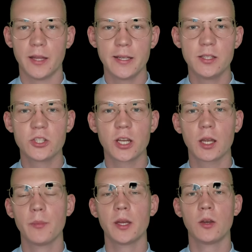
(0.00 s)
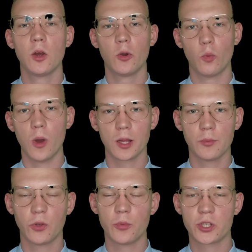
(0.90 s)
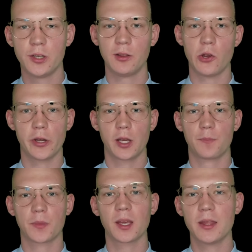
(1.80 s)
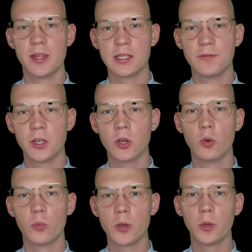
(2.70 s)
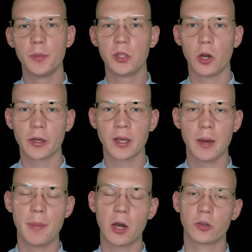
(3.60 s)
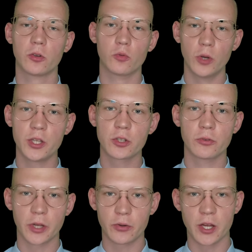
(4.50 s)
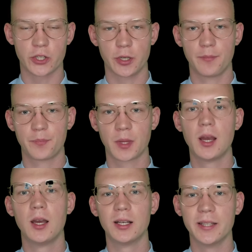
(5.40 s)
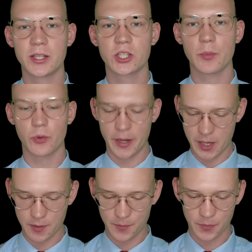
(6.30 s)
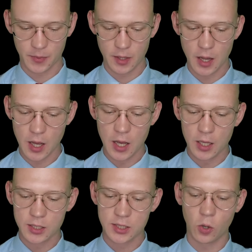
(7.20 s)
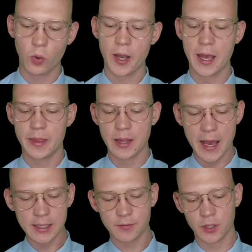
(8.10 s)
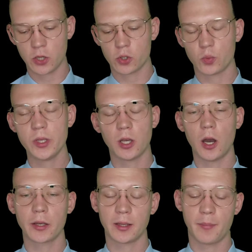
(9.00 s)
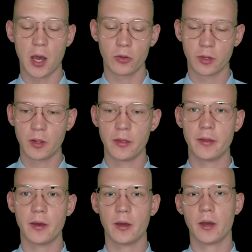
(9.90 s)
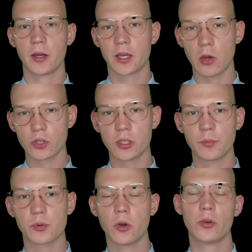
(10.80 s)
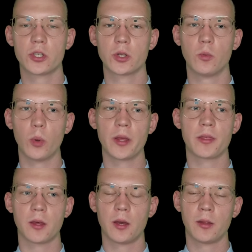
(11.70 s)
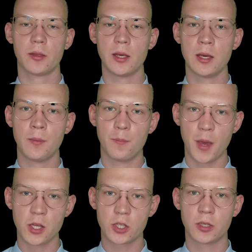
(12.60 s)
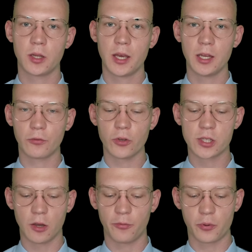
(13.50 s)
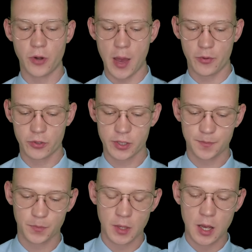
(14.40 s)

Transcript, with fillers: Ladies and gentlemen, welcome to machine learning. In this video, we will be talking about ridge regression. Let's jump right in. So in the last videos, we talked about the Gaussian approach with the Bayesian inference of parameters.